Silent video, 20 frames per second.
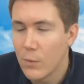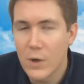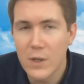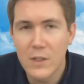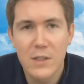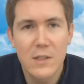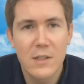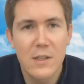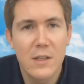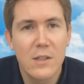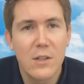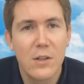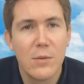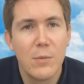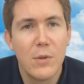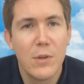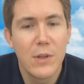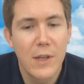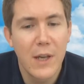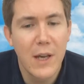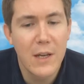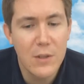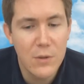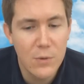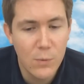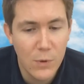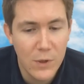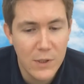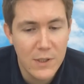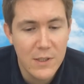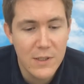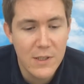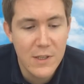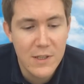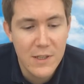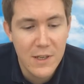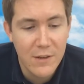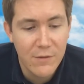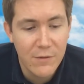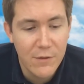What does this communication, what does
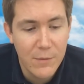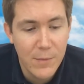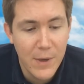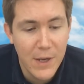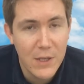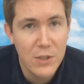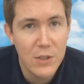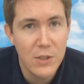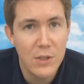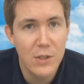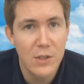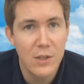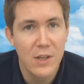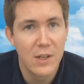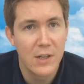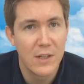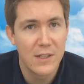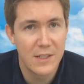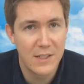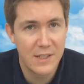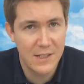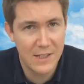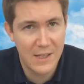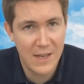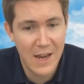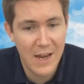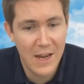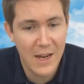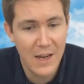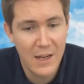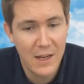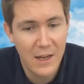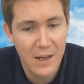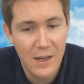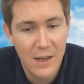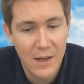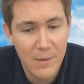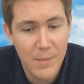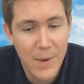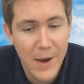this information say
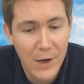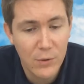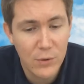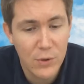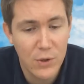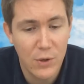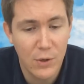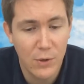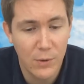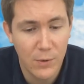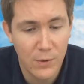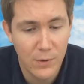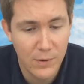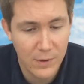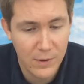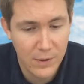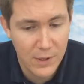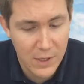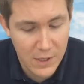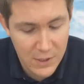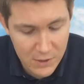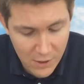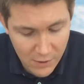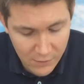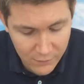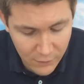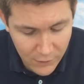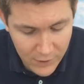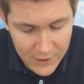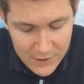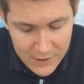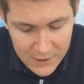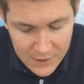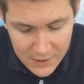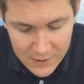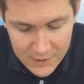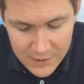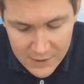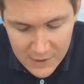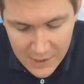about you? So, for
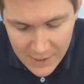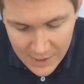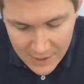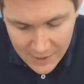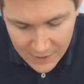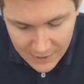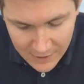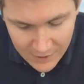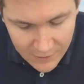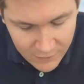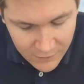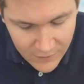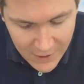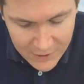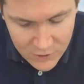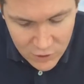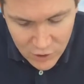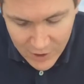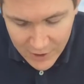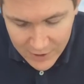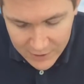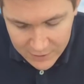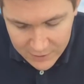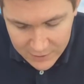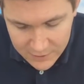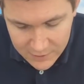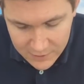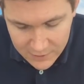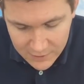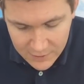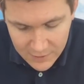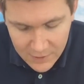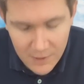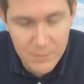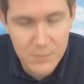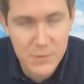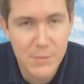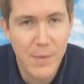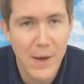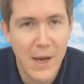instance, if that child
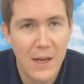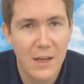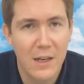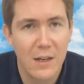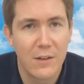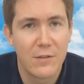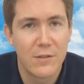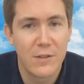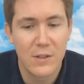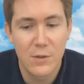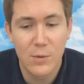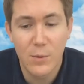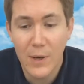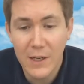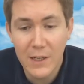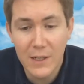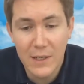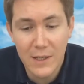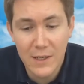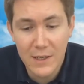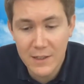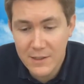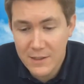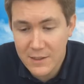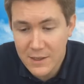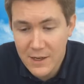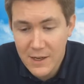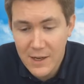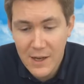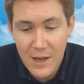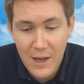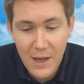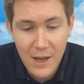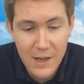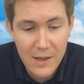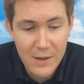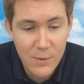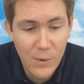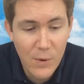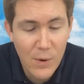comes back after 20 years,
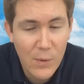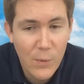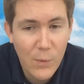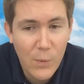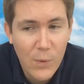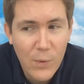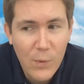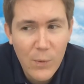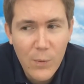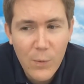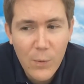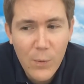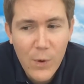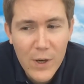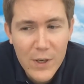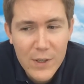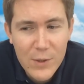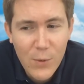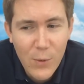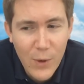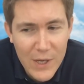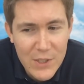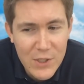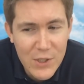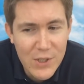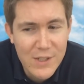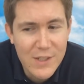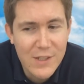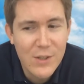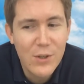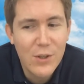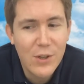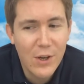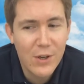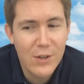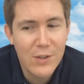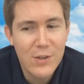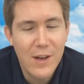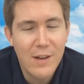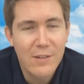what questions are you
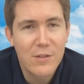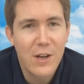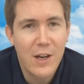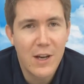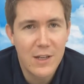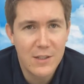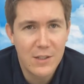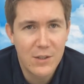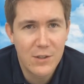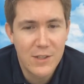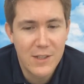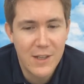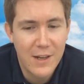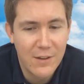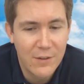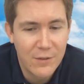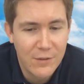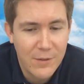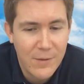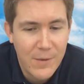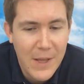going to have to ask yourself?